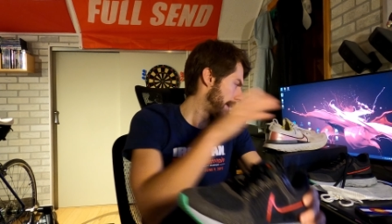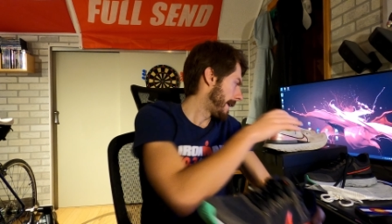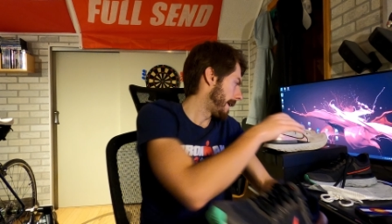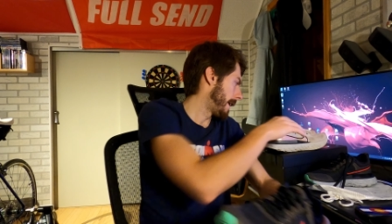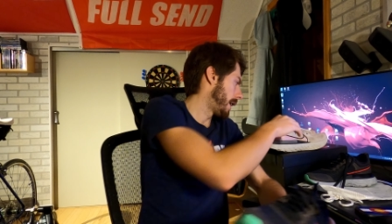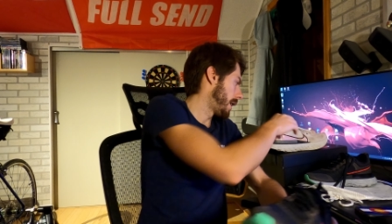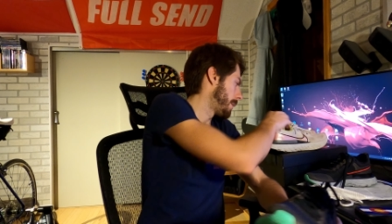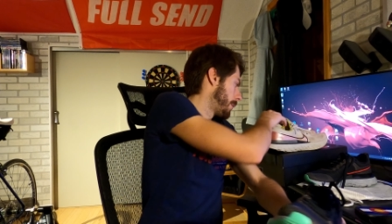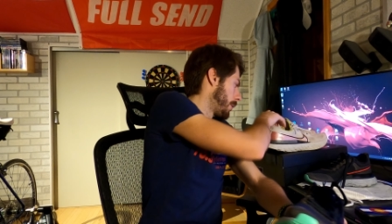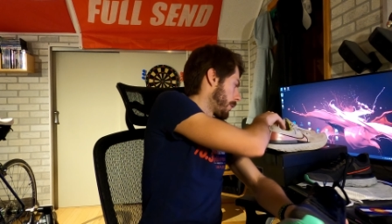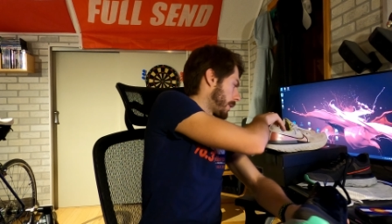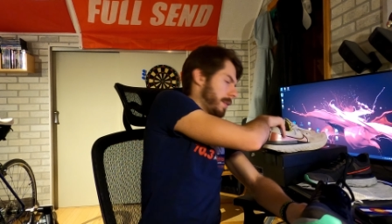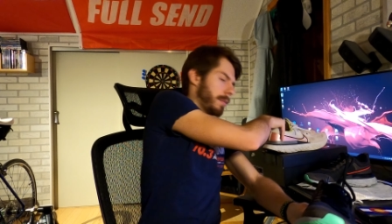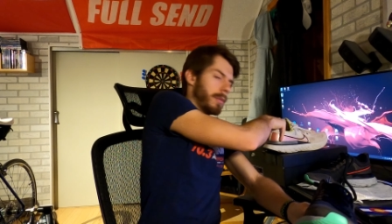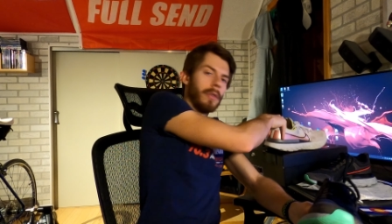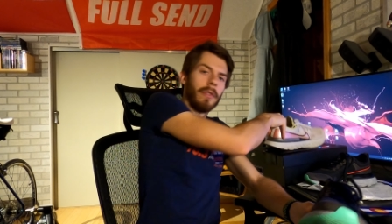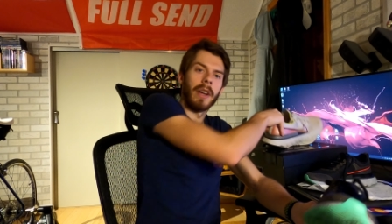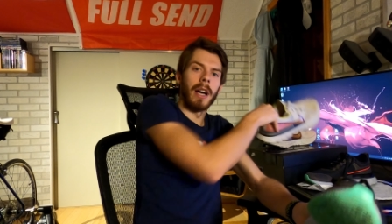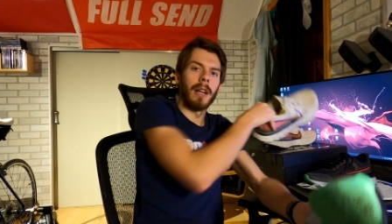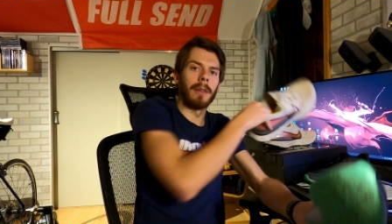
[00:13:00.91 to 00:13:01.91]
Okay,
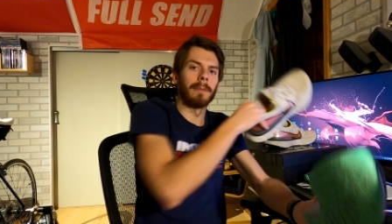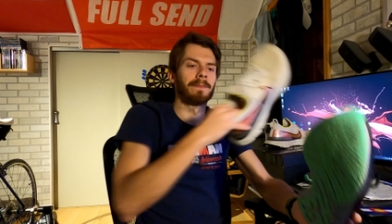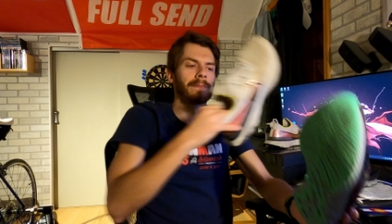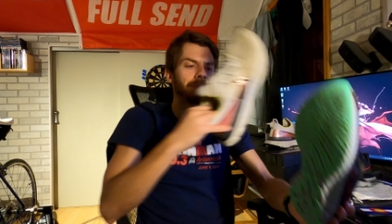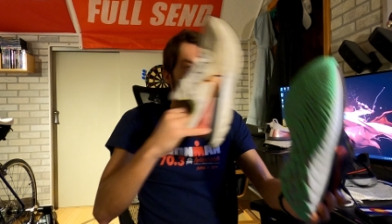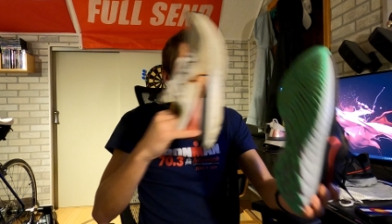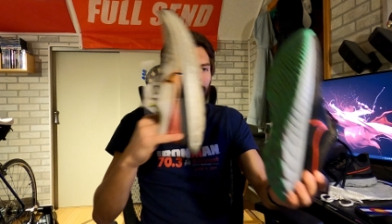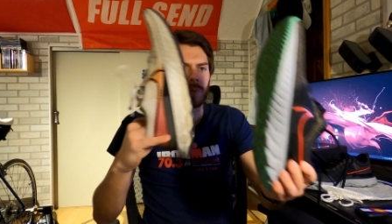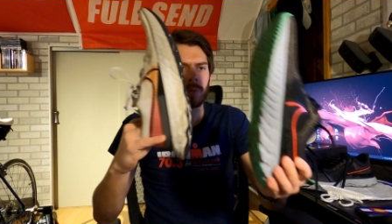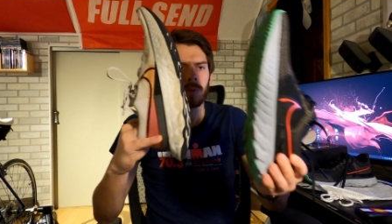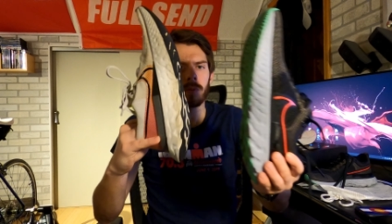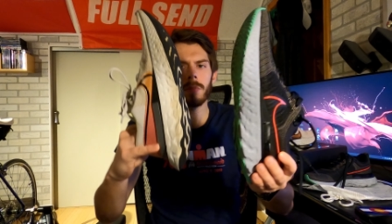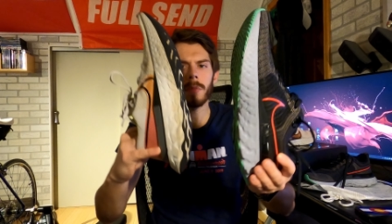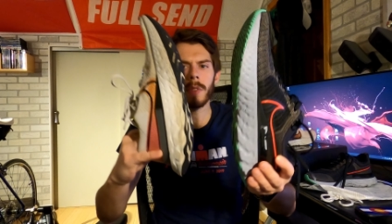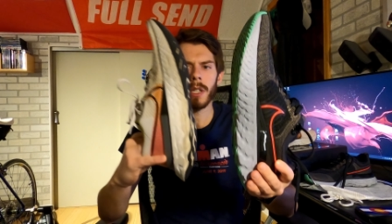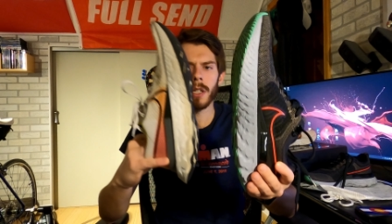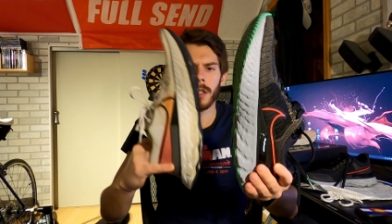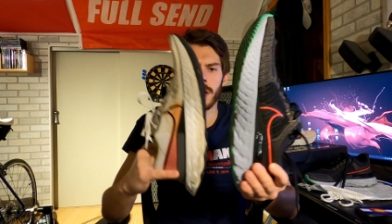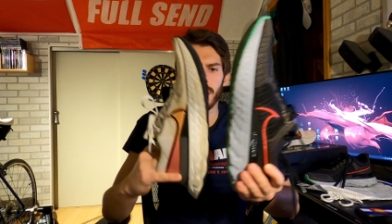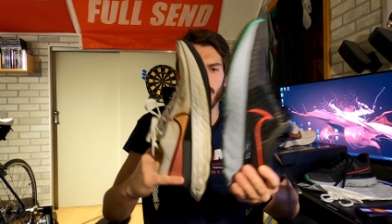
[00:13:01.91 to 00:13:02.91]
moving on.
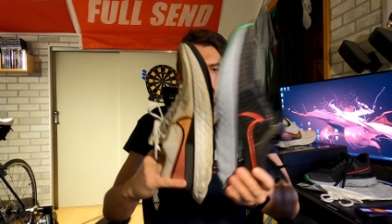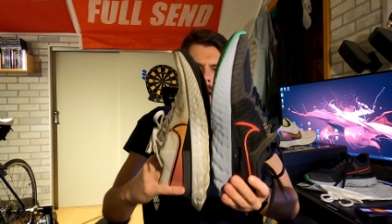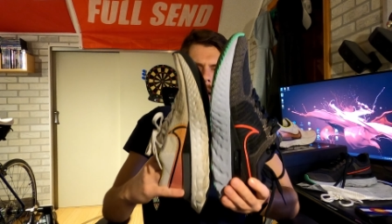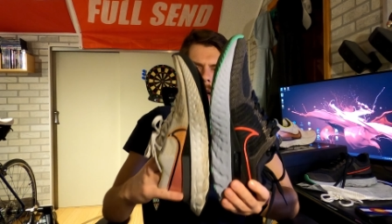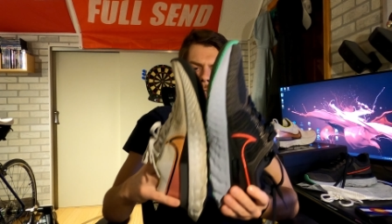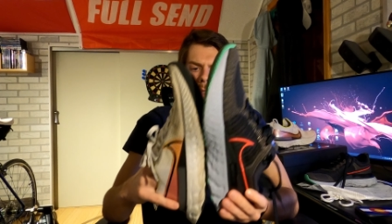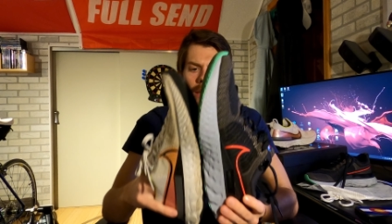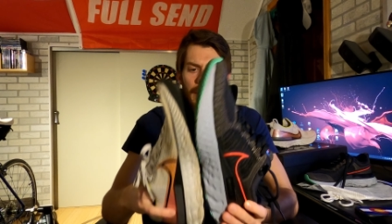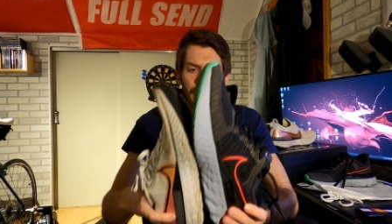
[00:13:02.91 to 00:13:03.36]
The